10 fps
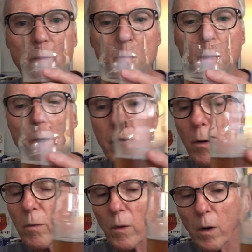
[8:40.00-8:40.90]
But
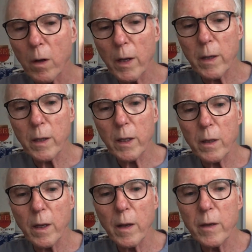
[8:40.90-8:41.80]
overall, I think
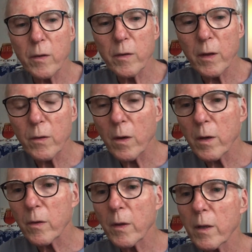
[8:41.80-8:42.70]
uh, as a Saison,
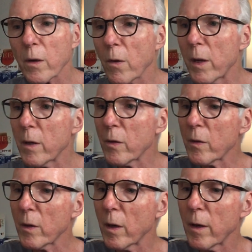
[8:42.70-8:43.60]
it's not the
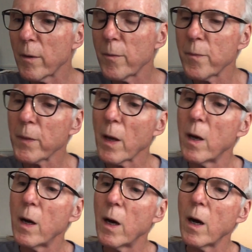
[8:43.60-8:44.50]
greatest. Uh,
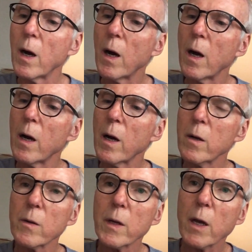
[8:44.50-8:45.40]
uh, I
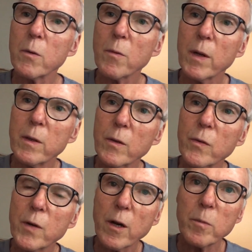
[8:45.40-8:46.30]
don't think I would rate this
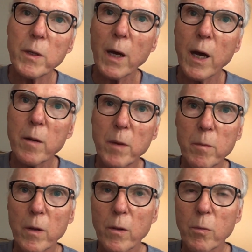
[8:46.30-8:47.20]
terribly high,
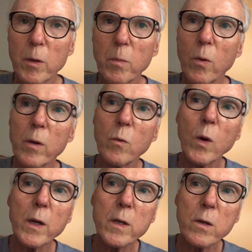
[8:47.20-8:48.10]
maybe 3.1
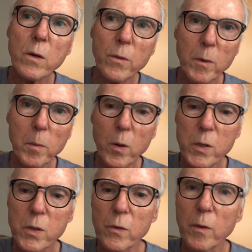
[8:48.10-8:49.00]
or
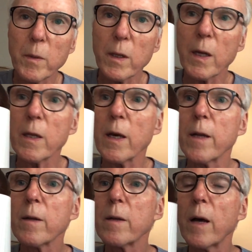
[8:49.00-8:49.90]
3.2, something like that,
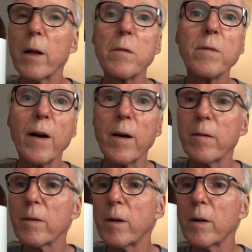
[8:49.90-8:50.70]
out of 5.